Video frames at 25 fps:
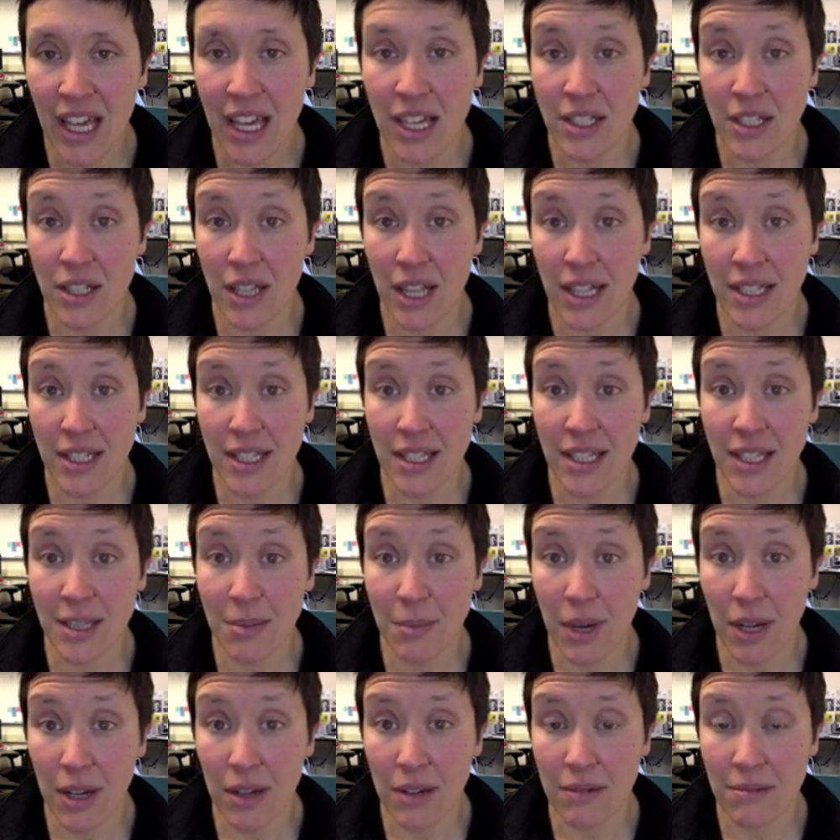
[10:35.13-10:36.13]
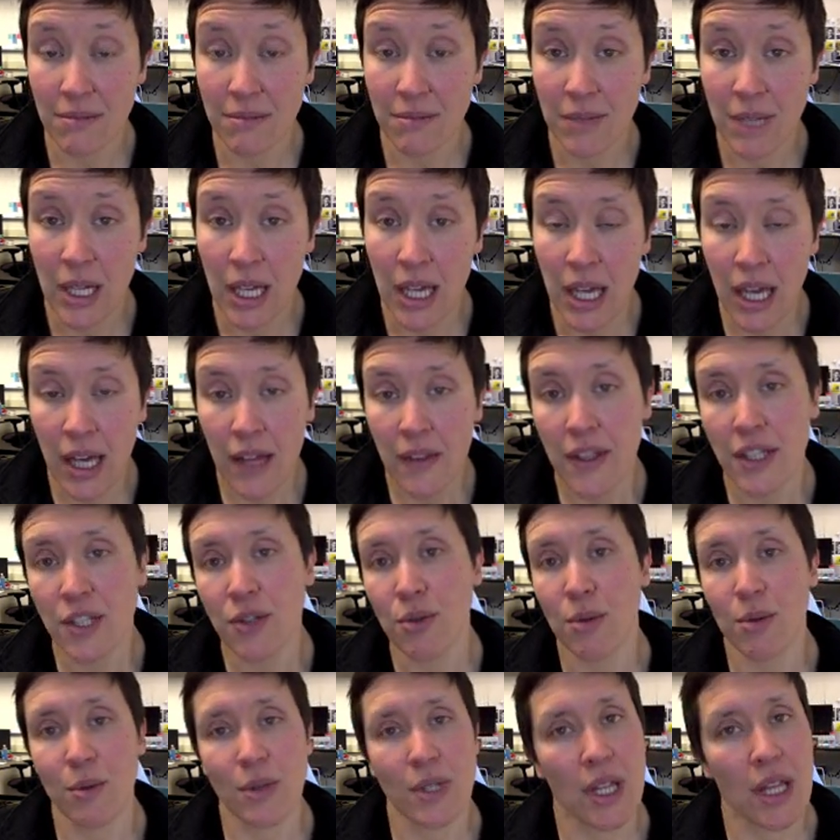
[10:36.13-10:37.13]
So that's this model. This
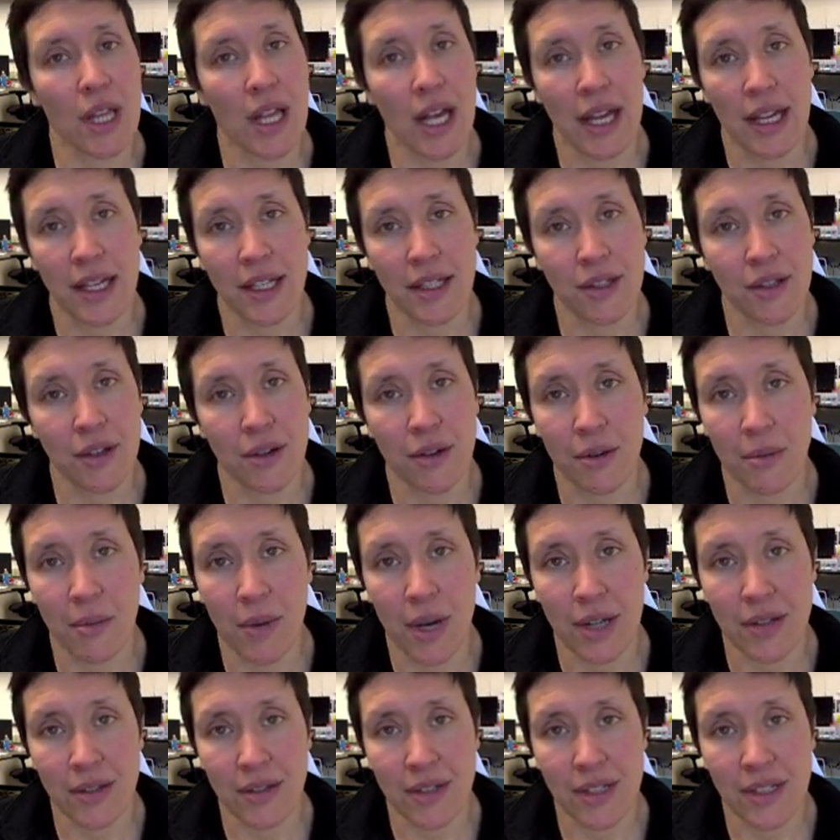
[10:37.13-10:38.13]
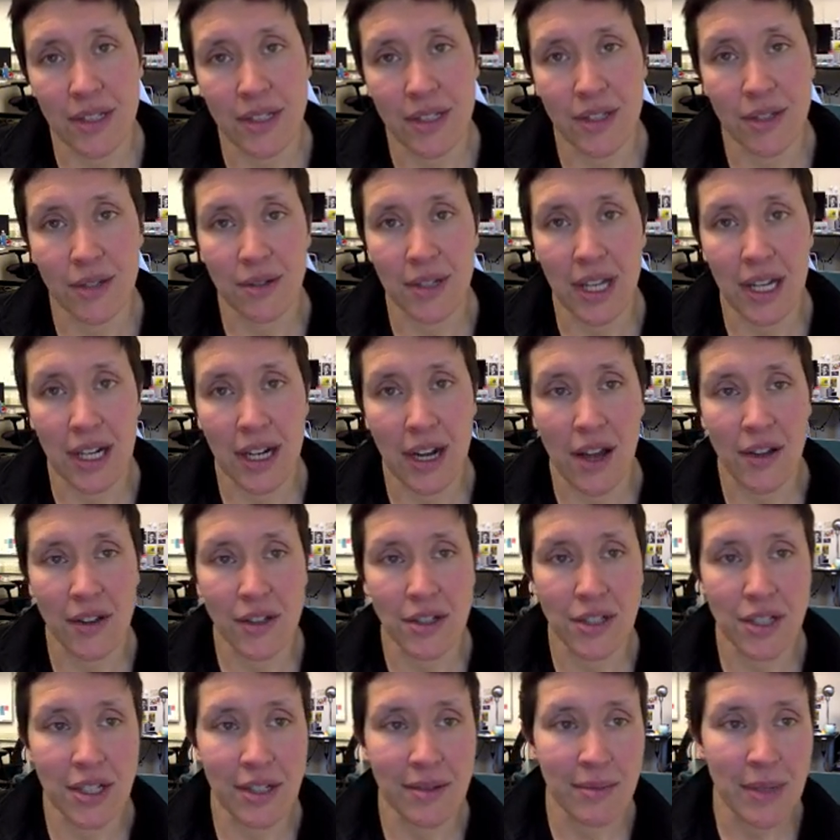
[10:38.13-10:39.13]
one was a lot easier to model than the slow
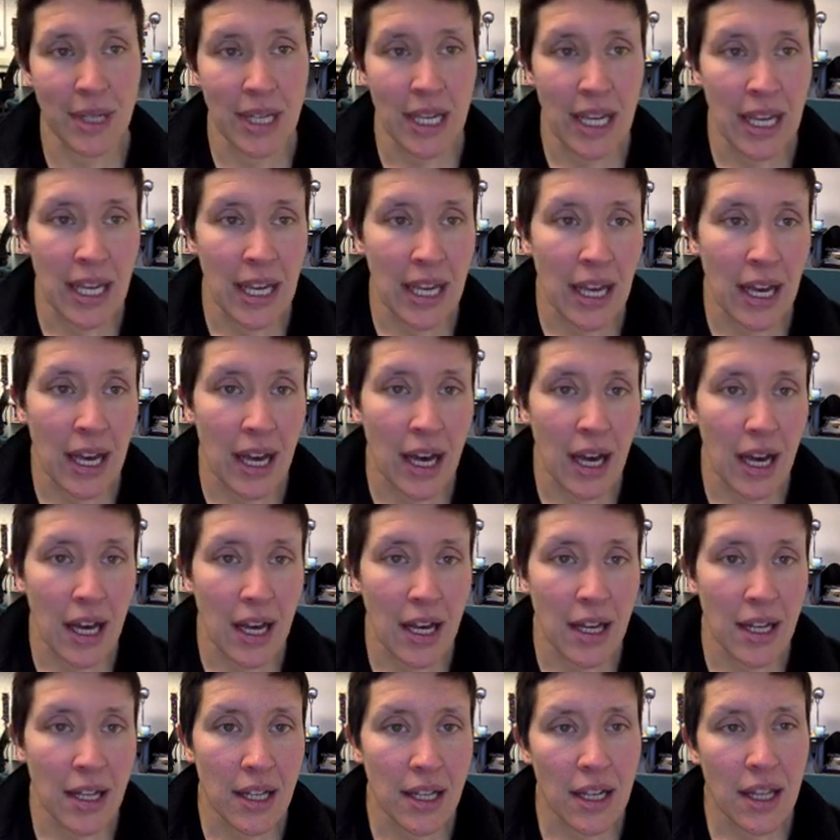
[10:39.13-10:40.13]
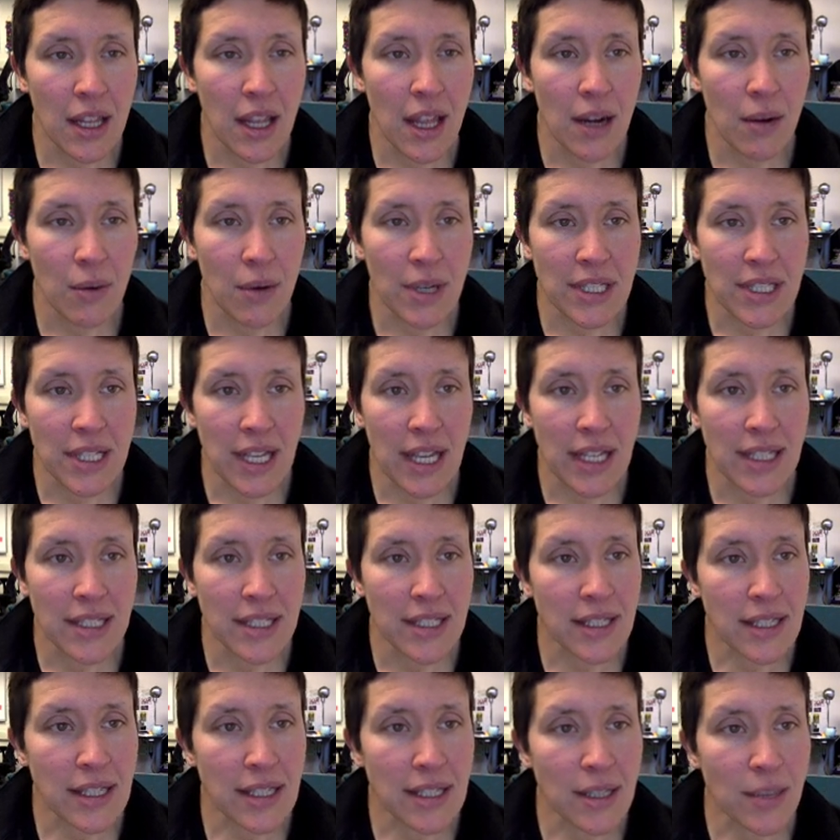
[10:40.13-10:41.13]
technology. In a lot of ways, I guess
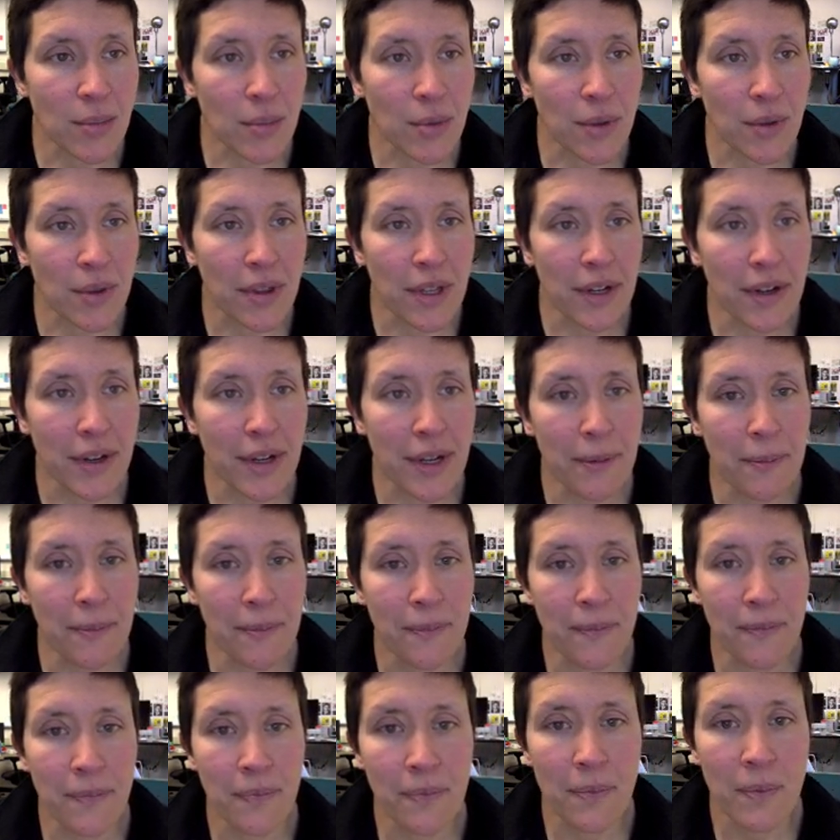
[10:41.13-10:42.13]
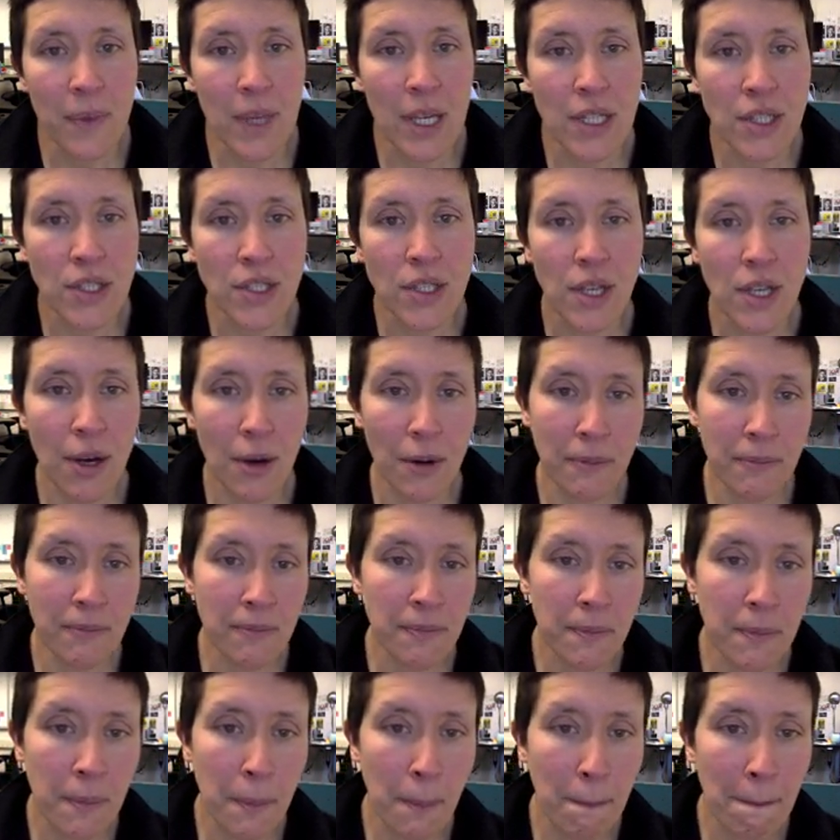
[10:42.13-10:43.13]
it's a simpler theory. So
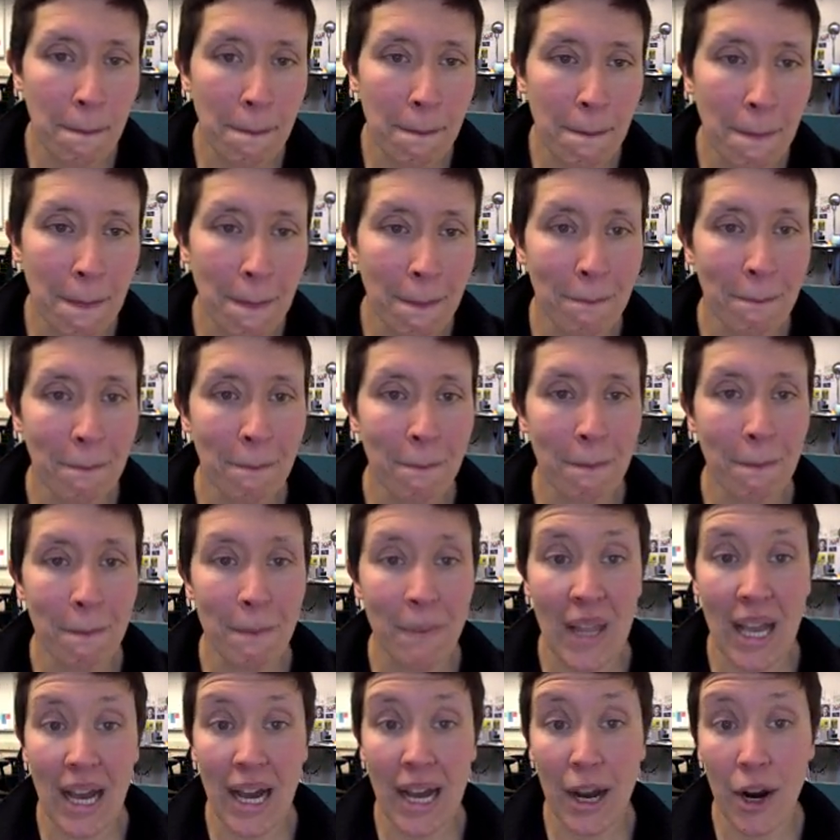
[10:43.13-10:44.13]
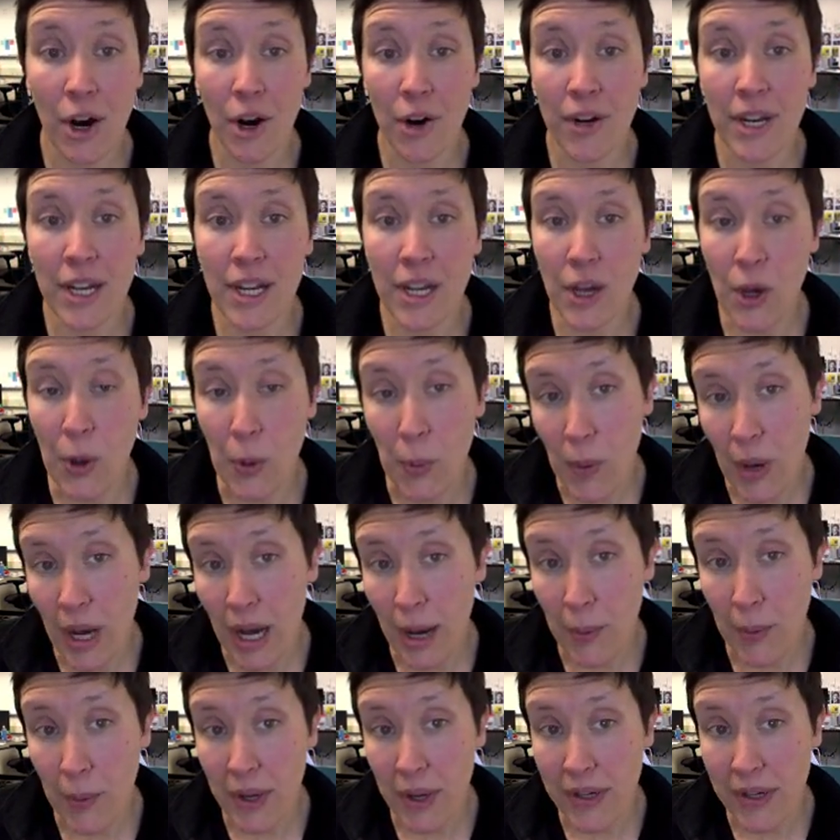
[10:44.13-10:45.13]
I already know
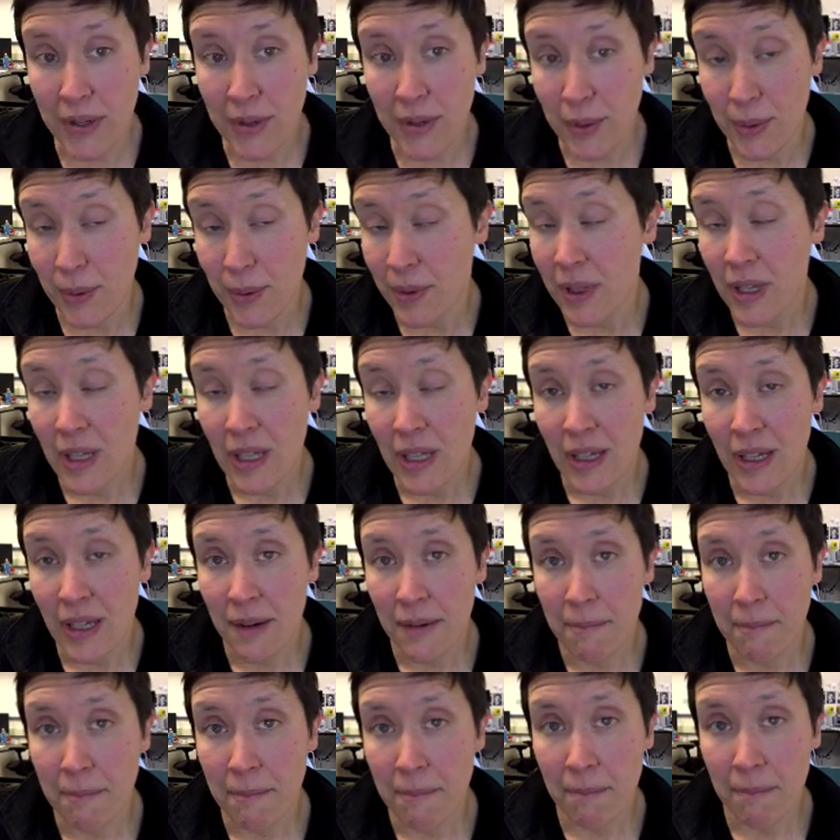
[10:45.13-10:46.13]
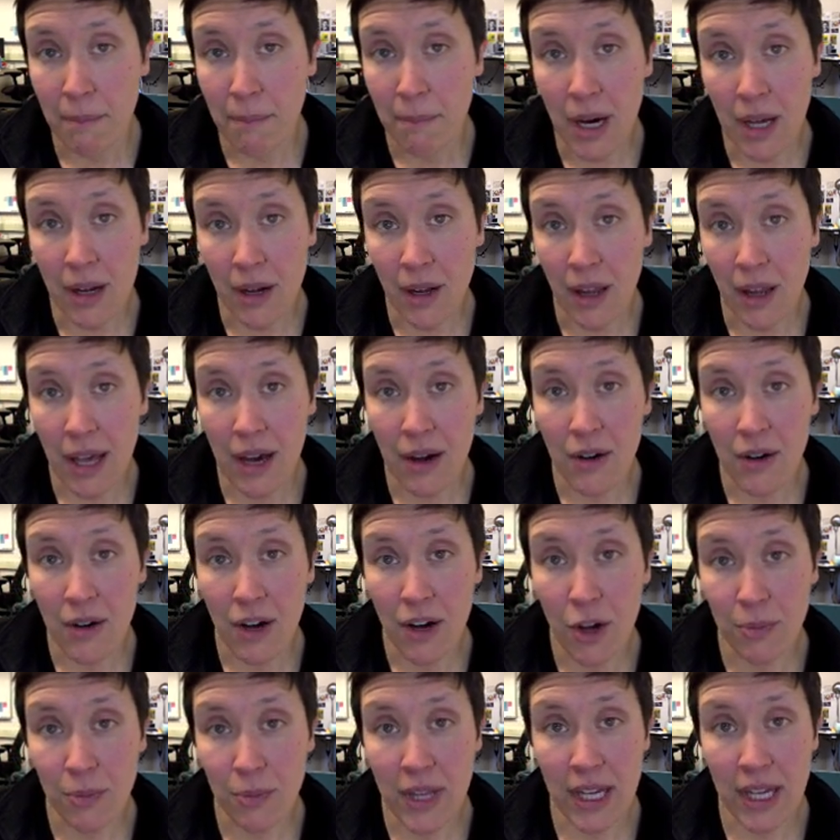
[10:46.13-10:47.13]
I want to model out
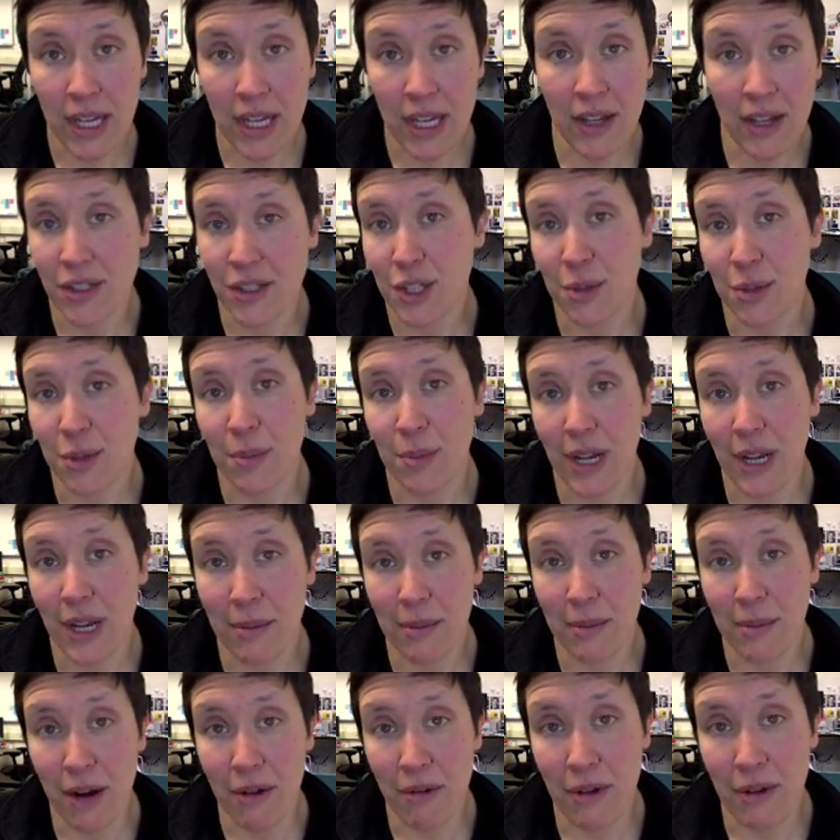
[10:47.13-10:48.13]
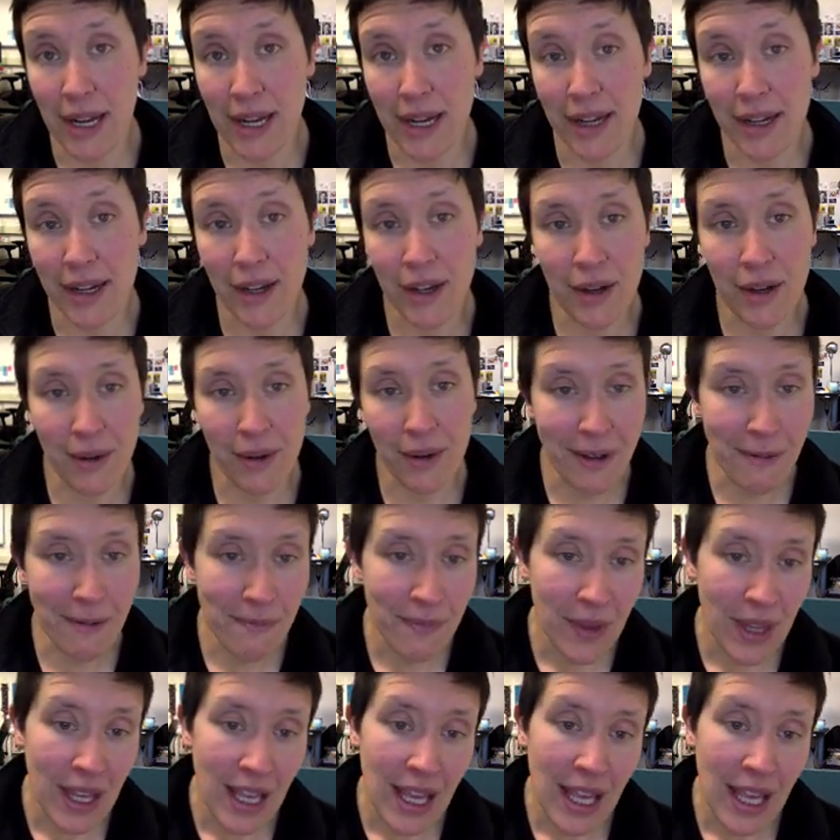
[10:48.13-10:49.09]
calm technology, but I'm not ready to do it.